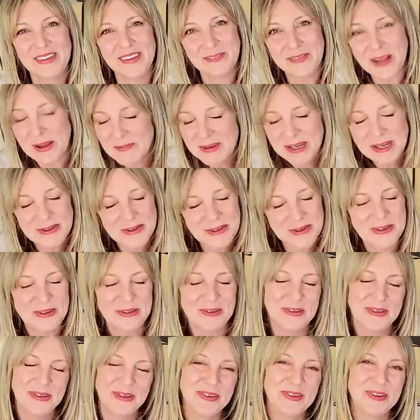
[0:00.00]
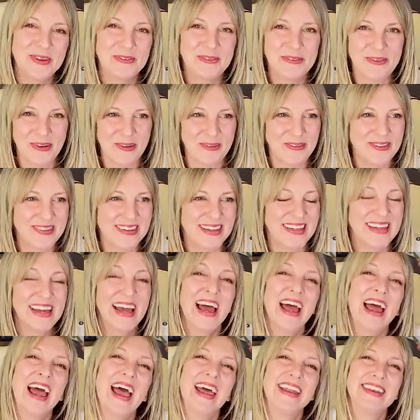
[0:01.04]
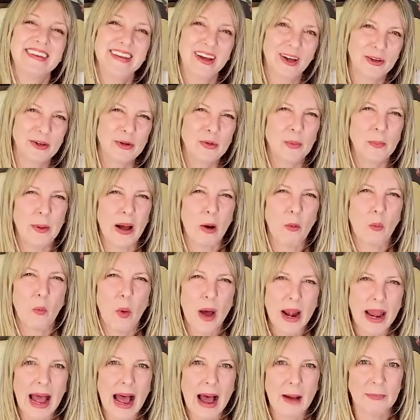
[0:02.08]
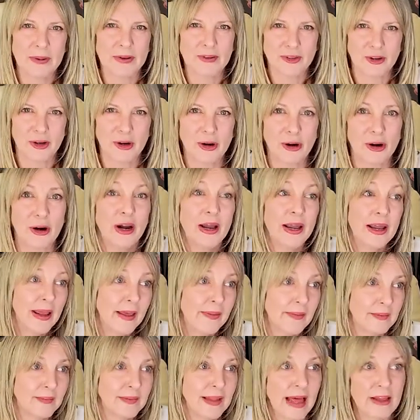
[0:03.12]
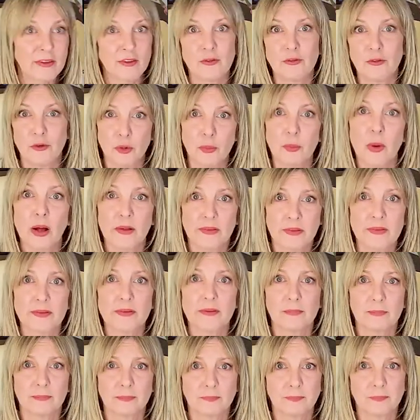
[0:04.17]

Let me introduce you to Rosie and tell you about what happened to her in the last few months.